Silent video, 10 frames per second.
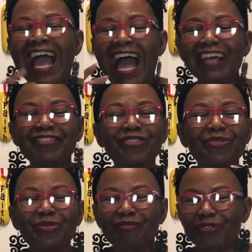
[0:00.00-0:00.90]

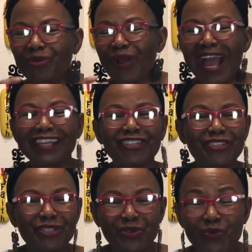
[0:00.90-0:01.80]
attitude of
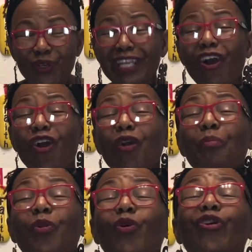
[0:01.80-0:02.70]
gratitude, we are
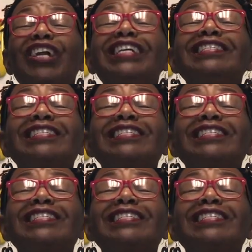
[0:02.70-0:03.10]
more in